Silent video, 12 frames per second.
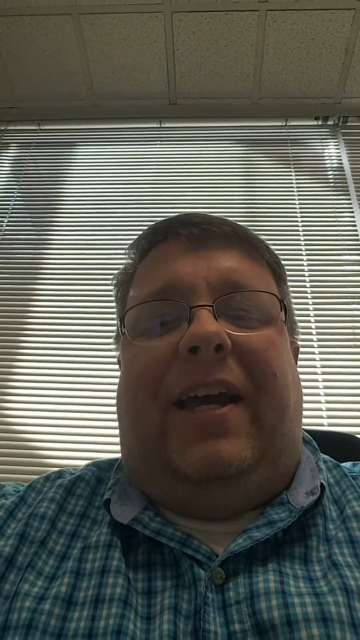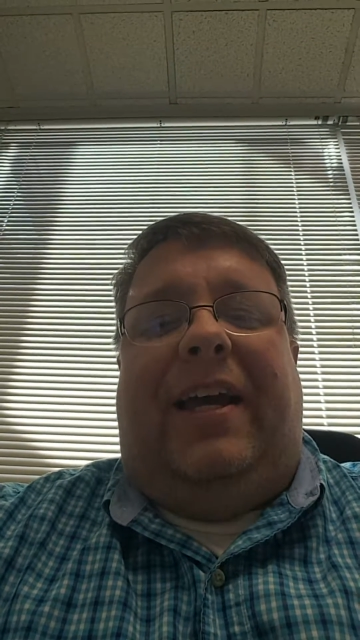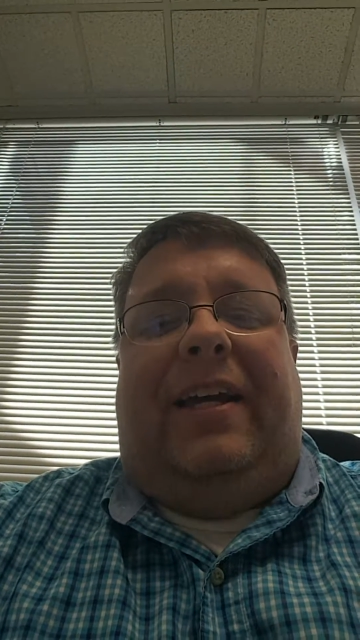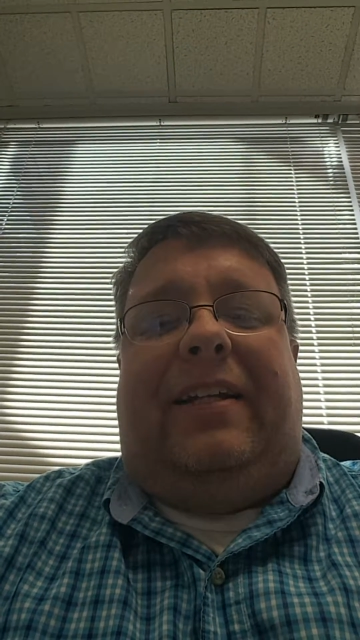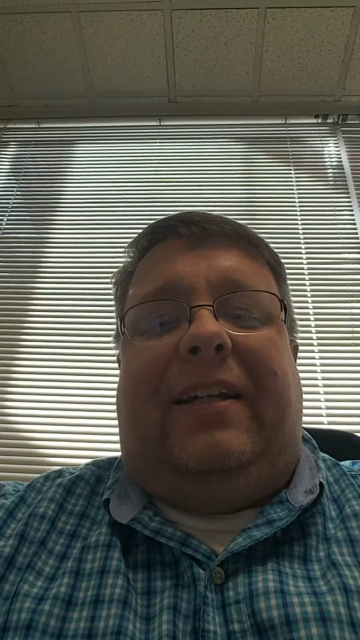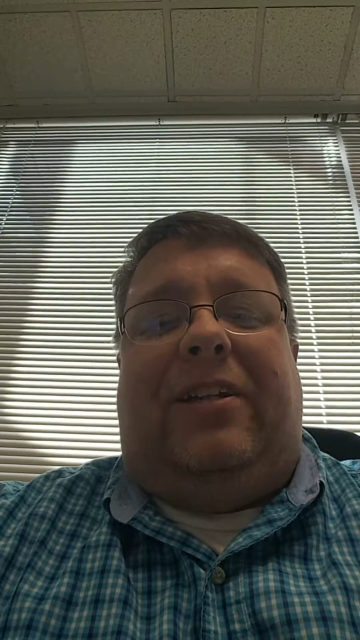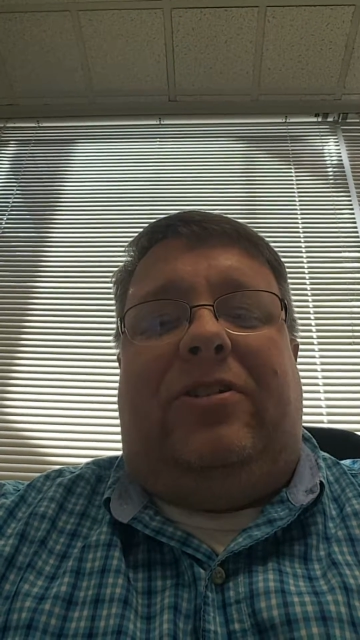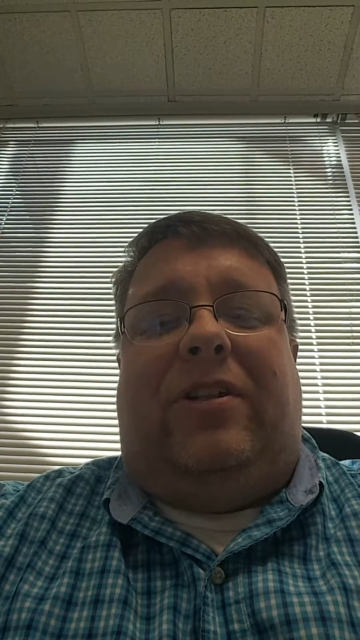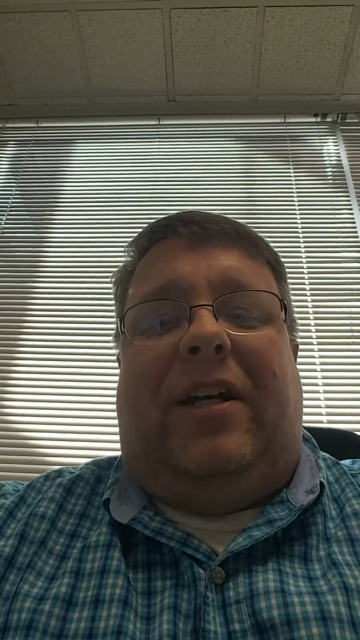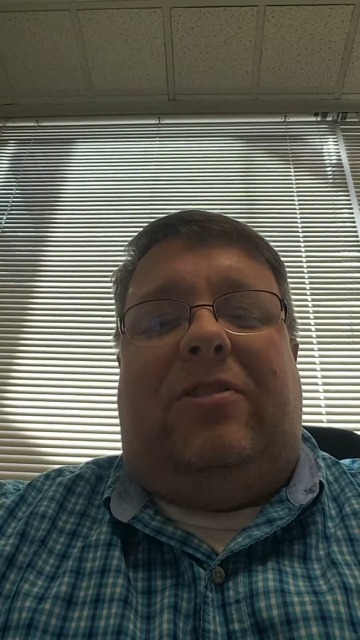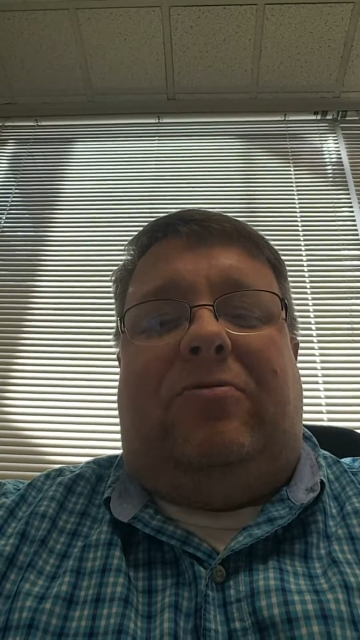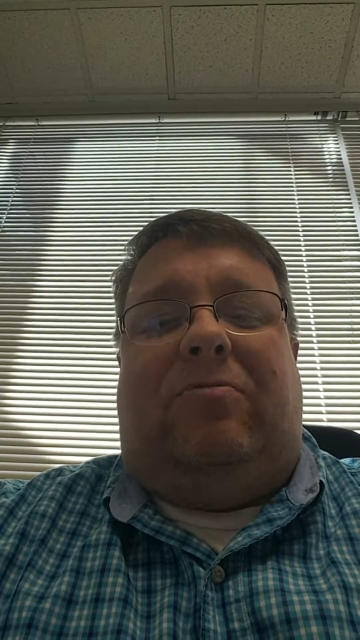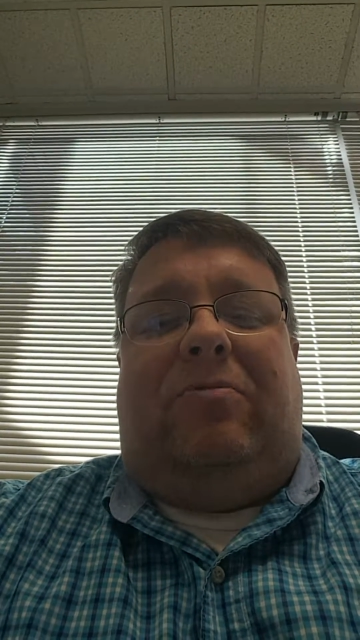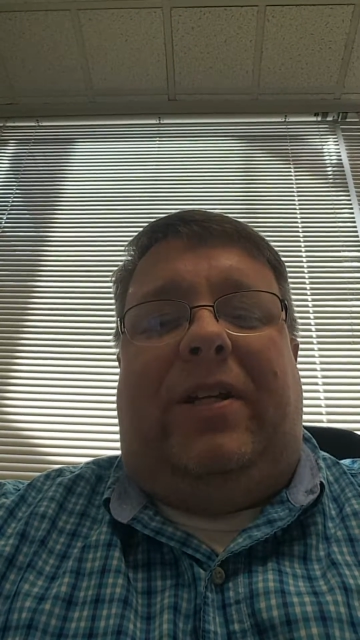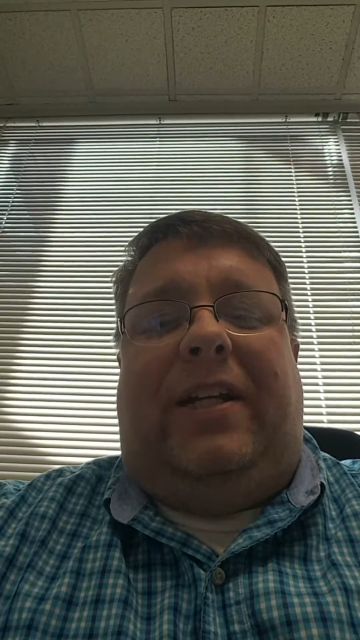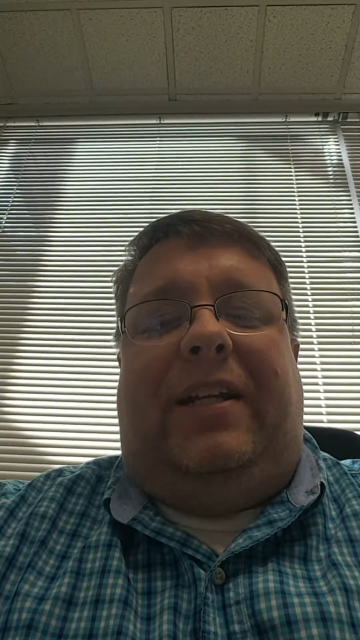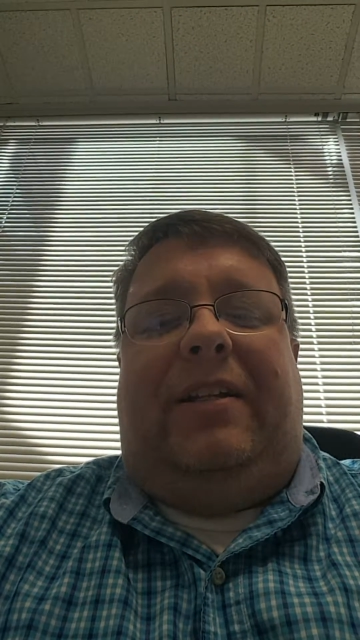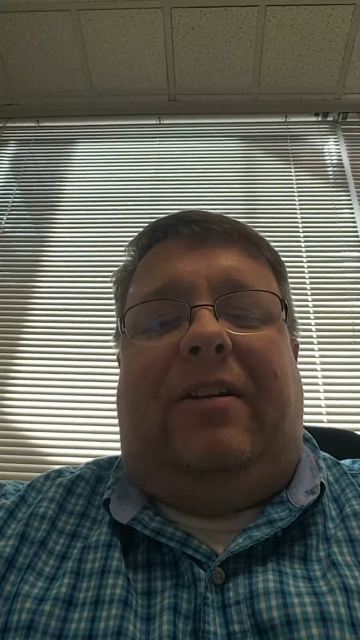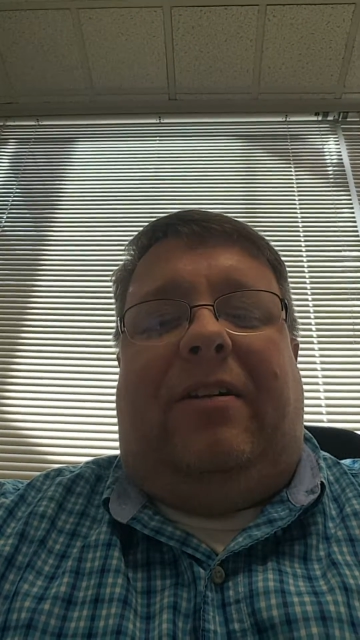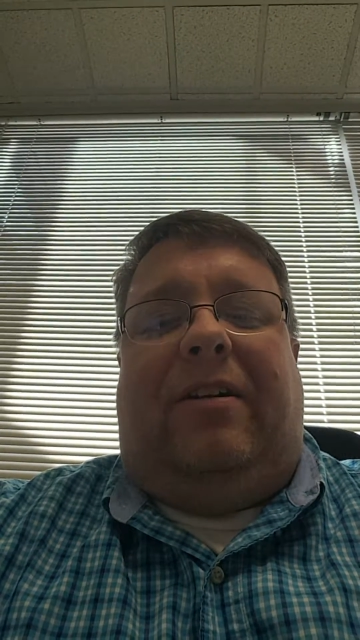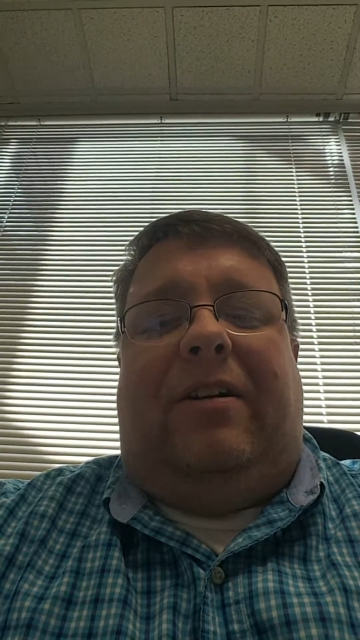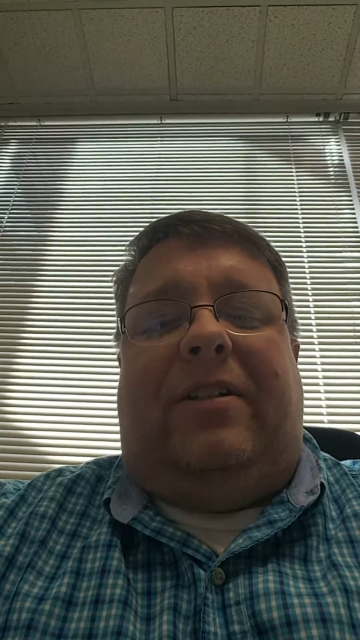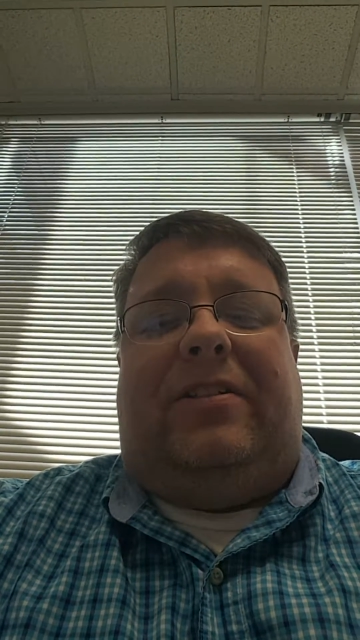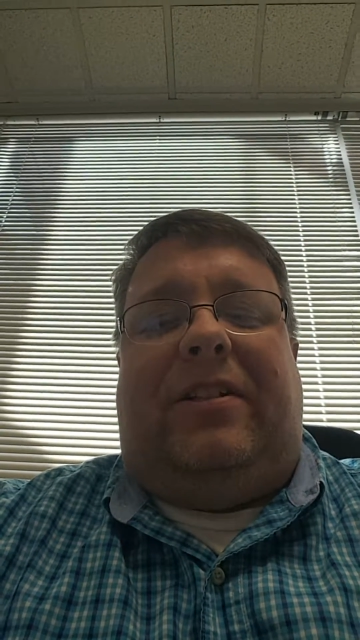And as you guys read
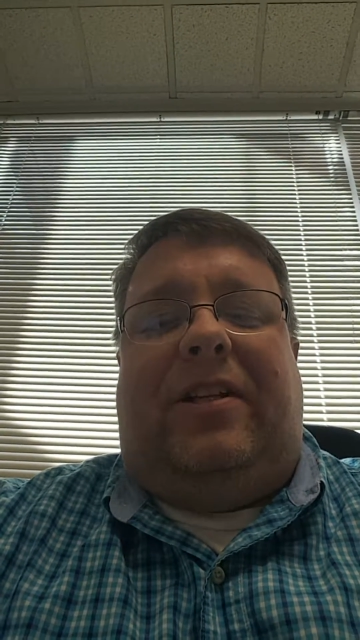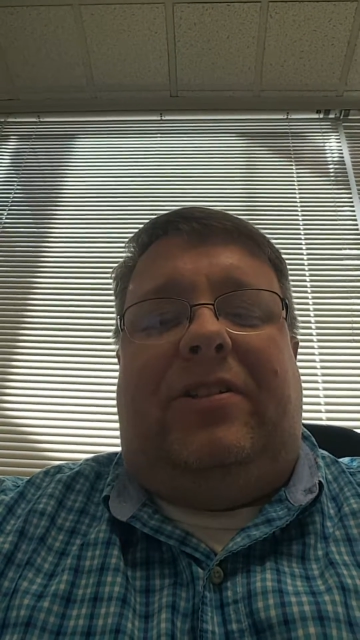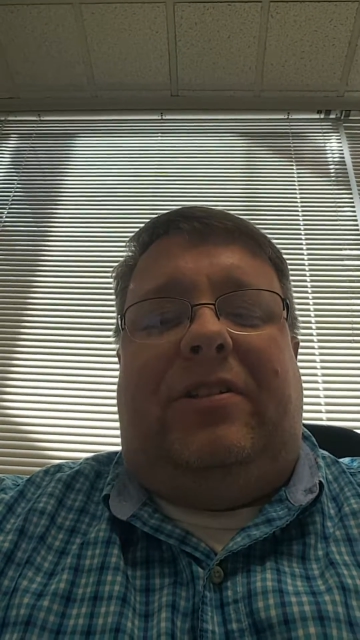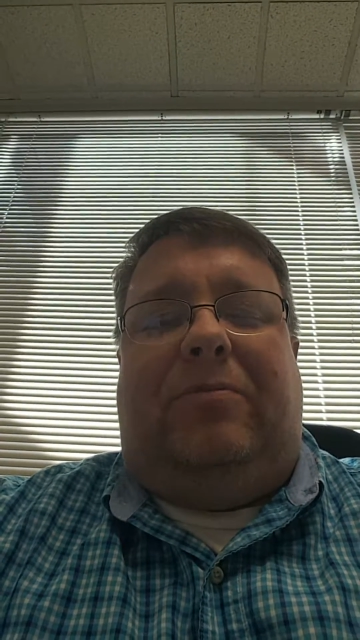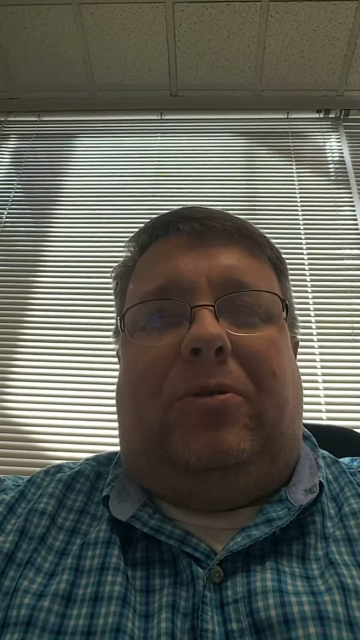our discussion